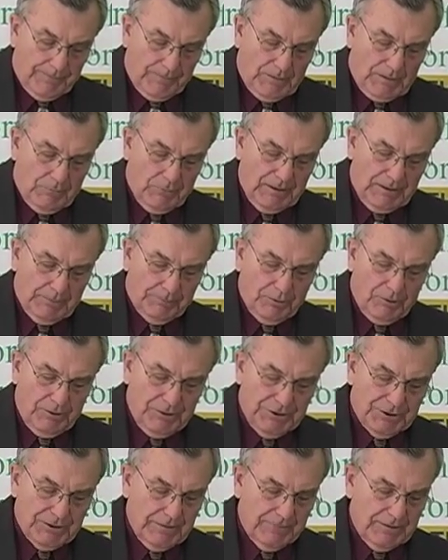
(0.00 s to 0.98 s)
With a
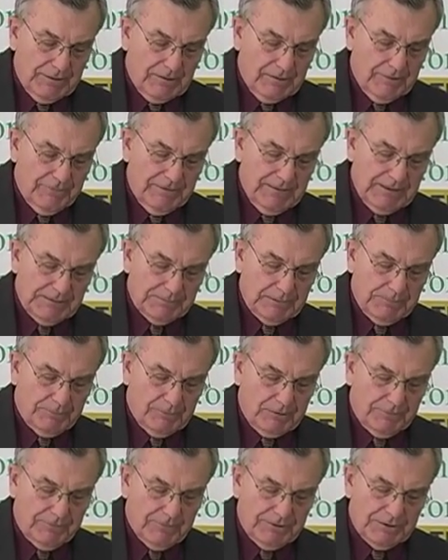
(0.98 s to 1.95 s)
portion of their investment
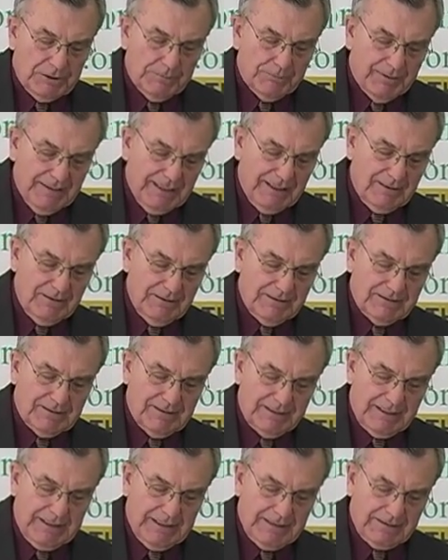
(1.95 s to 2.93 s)
portfolio to balance the
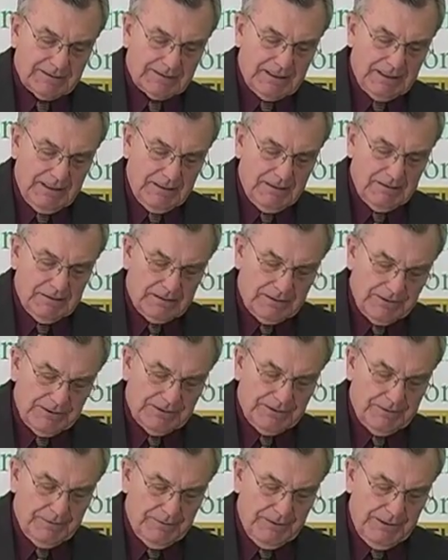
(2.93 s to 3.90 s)
tax
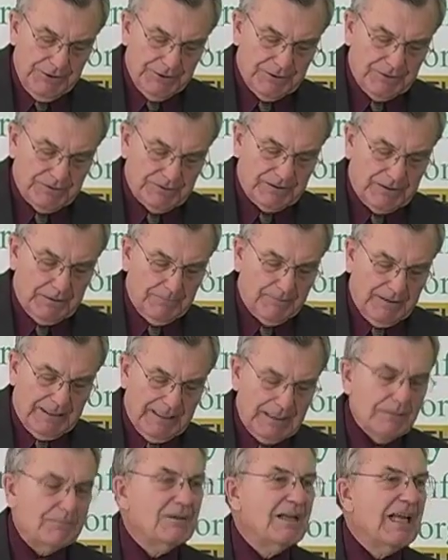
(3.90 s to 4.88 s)
considerations. Their
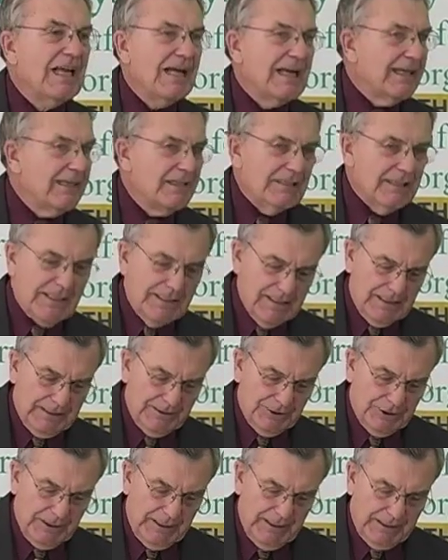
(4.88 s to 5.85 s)
bottom line need
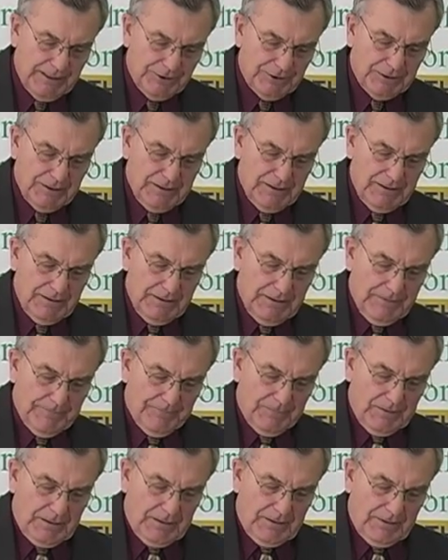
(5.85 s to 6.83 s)
not change.
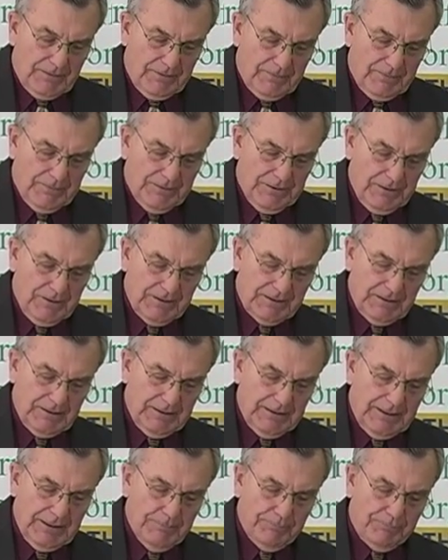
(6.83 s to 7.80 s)
There is
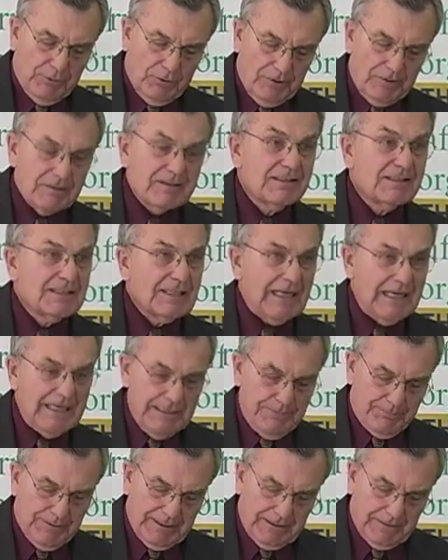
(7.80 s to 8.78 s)
an important
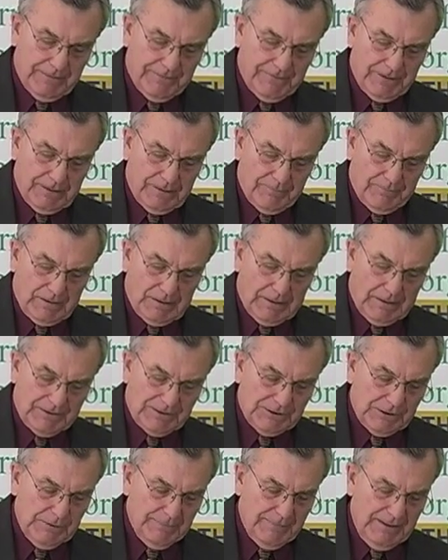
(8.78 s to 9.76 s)
side benefit,
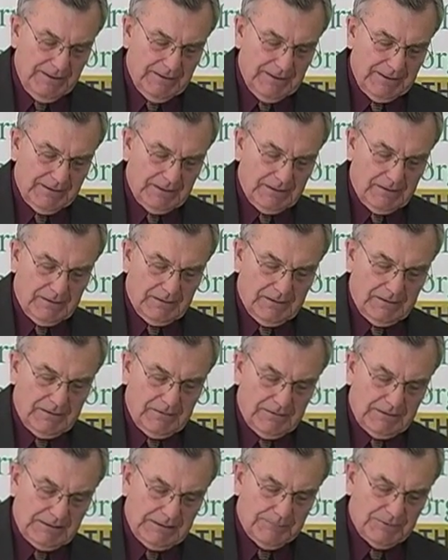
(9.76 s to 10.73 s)
assuming that
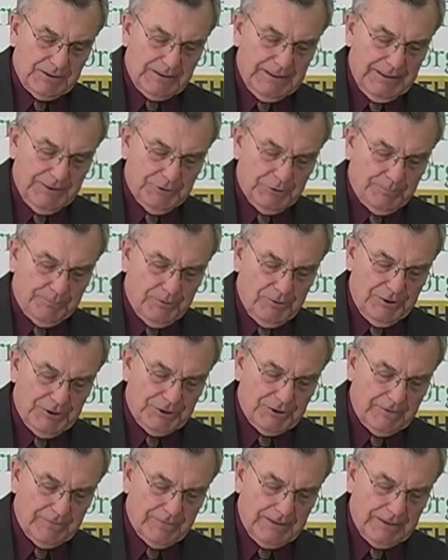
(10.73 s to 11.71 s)
the substantial
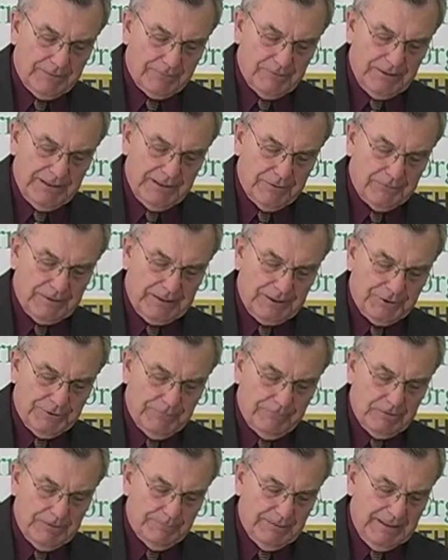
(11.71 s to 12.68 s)
portion of that
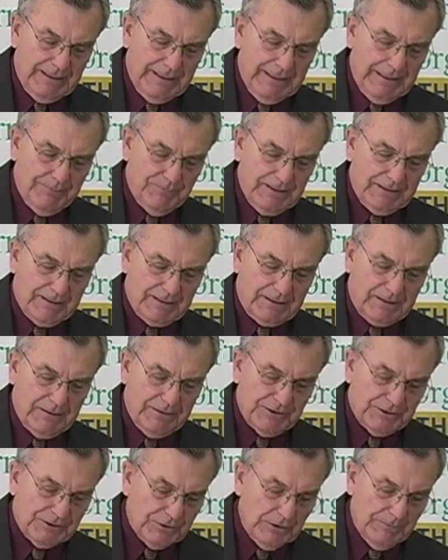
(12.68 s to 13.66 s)
redirection would be aimed at the
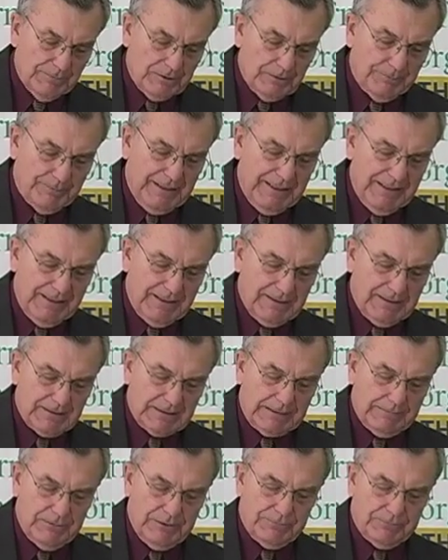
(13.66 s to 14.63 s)
consumer. Bank
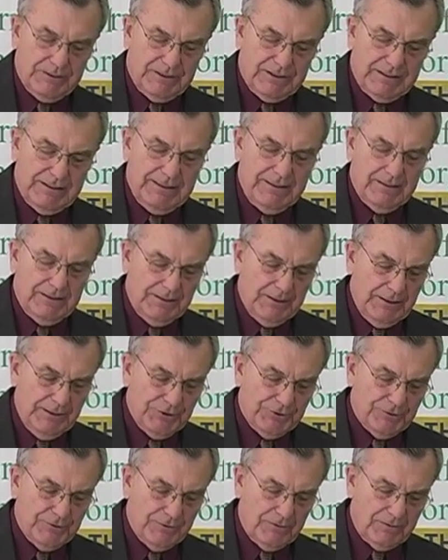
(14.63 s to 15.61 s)
customers would see an
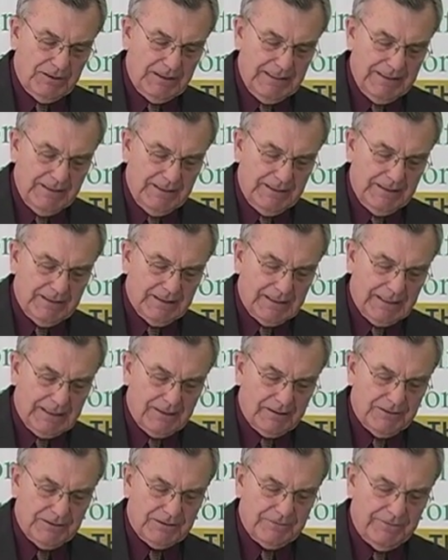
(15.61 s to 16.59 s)
additional lending
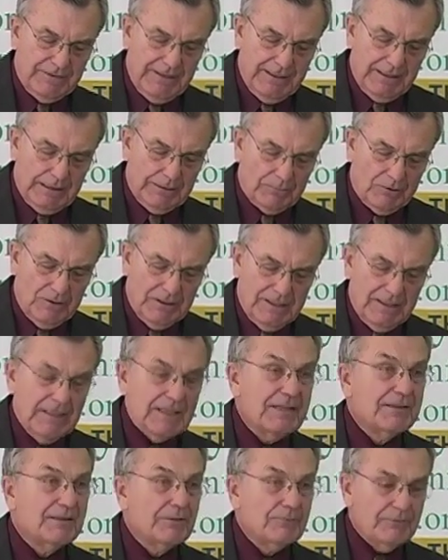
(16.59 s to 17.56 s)
dollars available
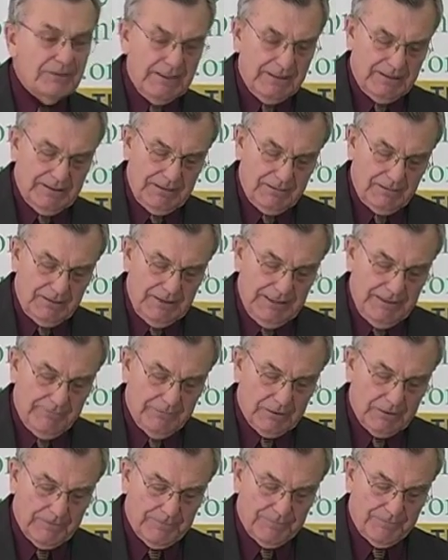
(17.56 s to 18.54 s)
at the retail
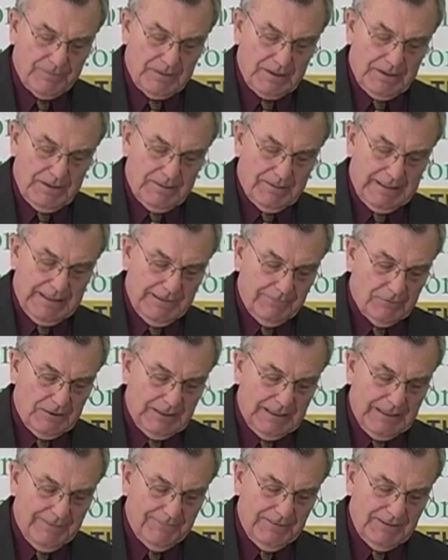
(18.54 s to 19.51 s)
level. That would
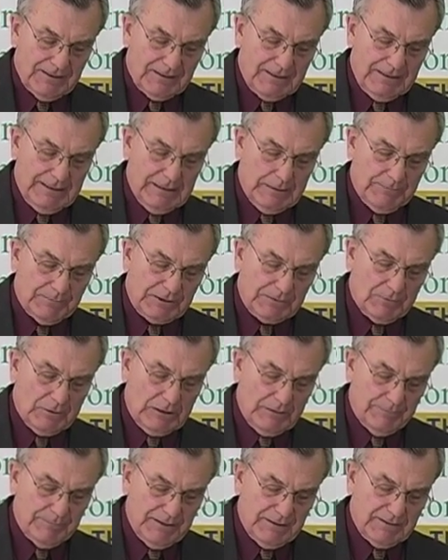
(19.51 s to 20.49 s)
obviously help
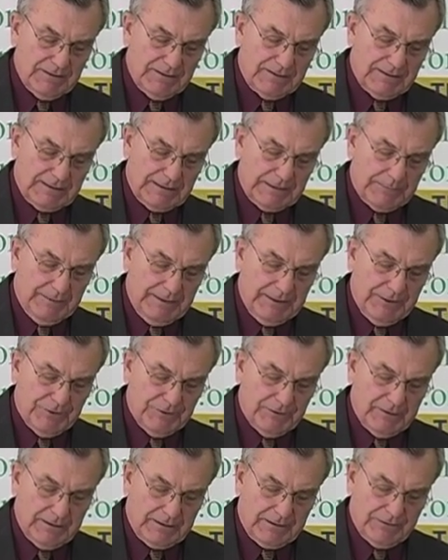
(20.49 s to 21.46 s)
small business
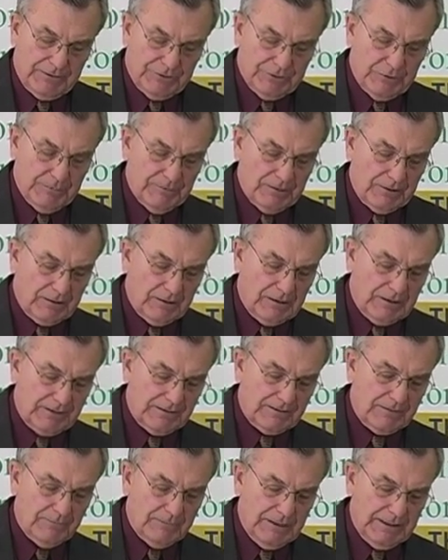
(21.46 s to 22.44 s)
expansion, the consumer
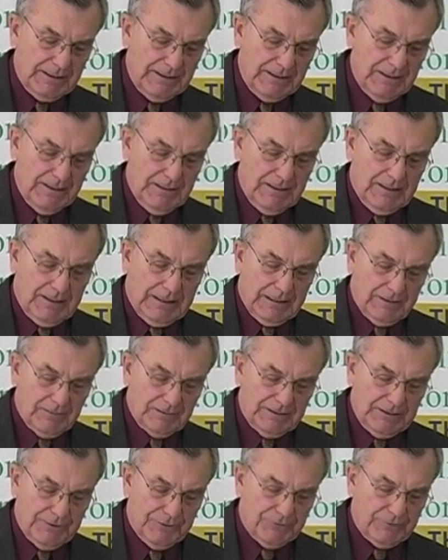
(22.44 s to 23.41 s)
cost of money,
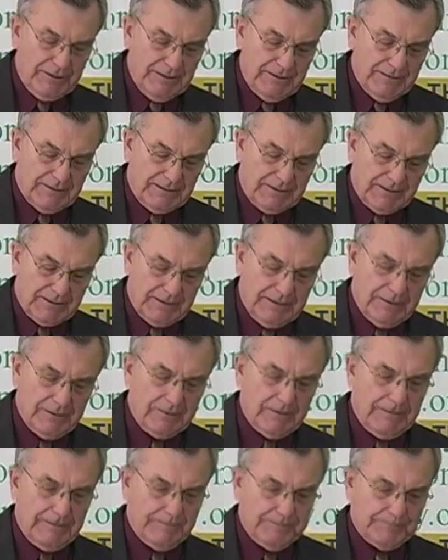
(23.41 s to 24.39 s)
housing trades,
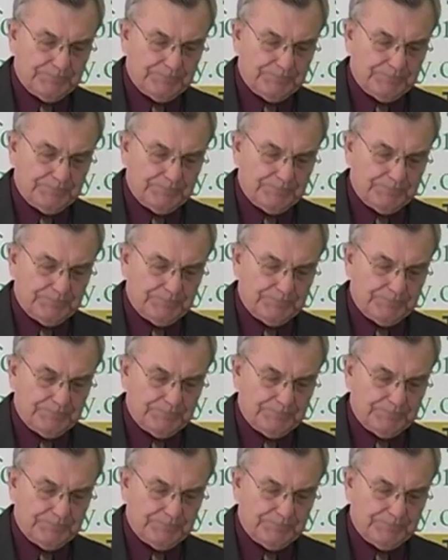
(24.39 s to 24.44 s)
etc.